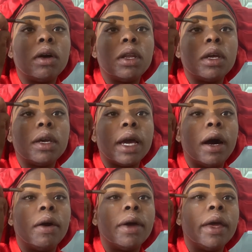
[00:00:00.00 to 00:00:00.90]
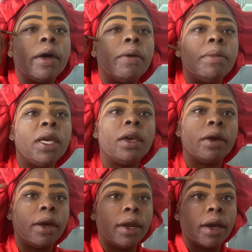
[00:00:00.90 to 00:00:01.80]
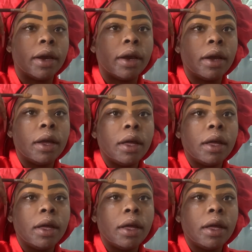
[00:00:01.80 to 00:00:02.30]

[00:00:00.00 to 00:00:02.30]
a lookout and help me here and there.